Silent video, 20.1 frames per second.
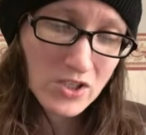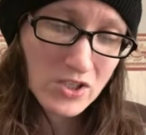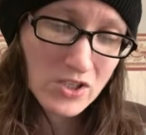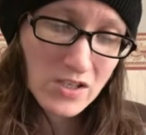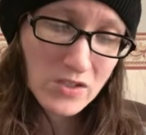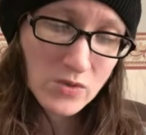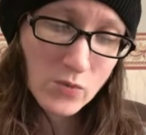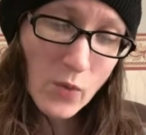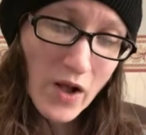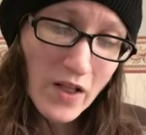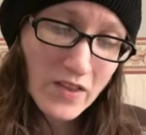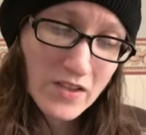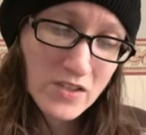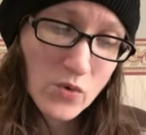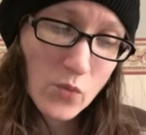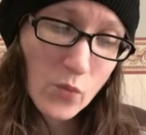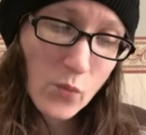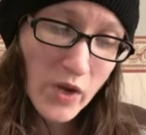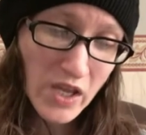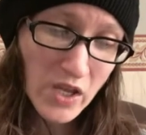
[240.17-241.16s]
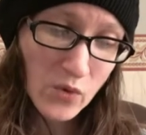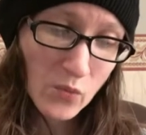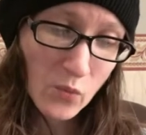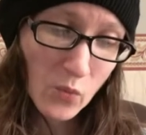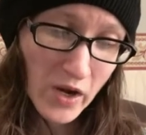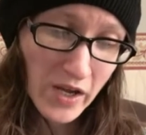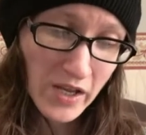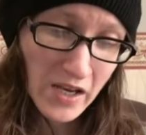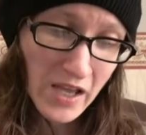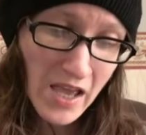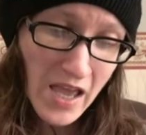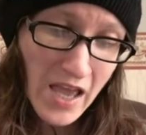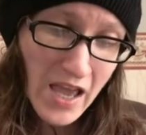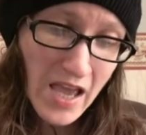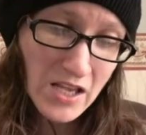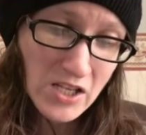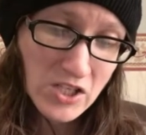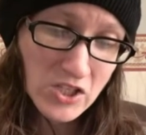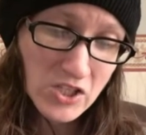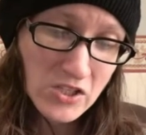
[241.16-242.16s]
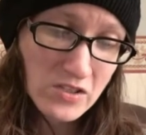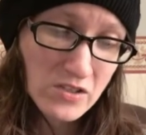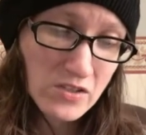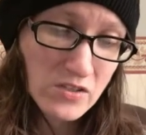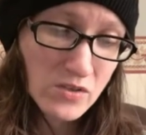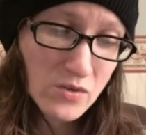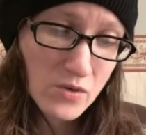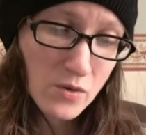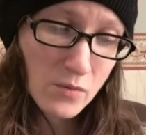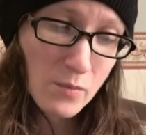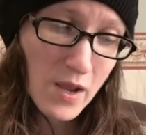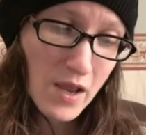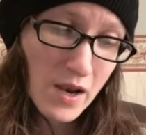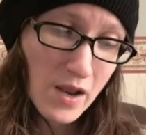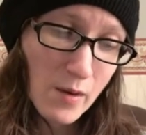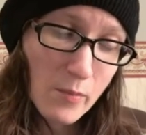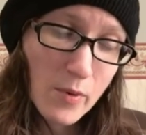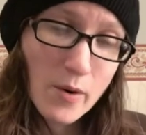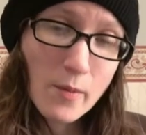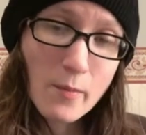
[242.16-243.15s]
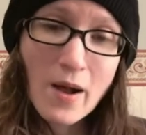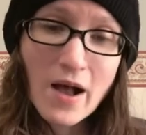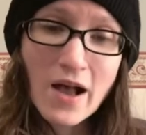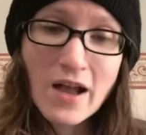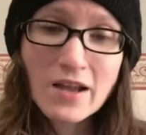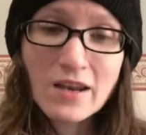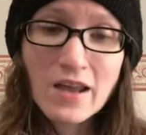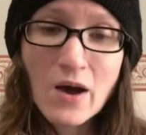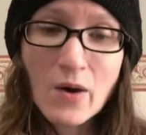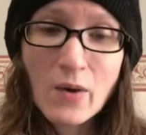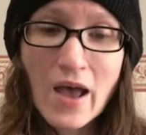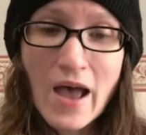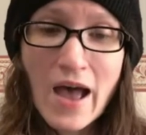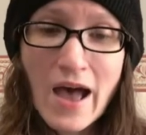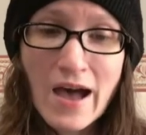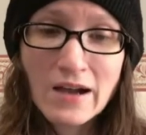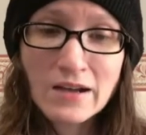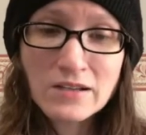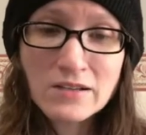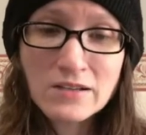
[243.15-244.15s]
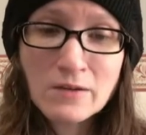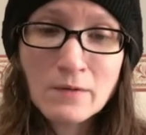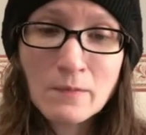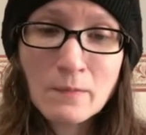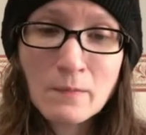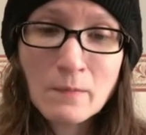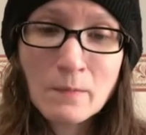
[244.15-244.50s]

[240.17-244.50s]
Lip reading: as well as a wicked one, and she soon made up her mind how to act.